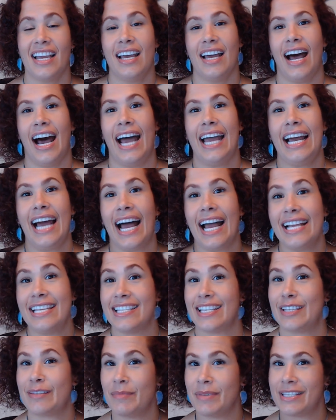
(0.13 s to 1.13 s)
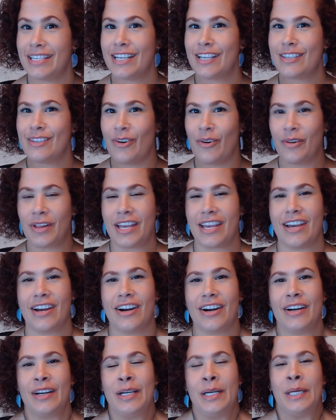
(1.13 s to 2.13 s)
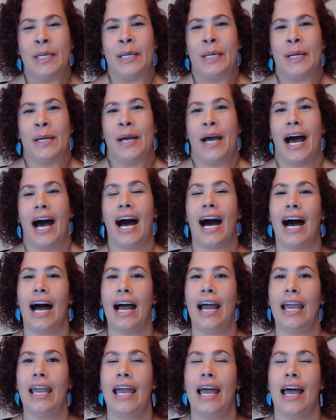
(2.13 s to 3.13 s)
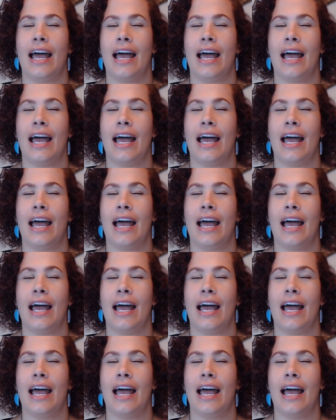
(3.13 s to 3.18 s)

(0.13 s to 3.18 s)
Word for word: Hi guys, it's Mystic Soul here. I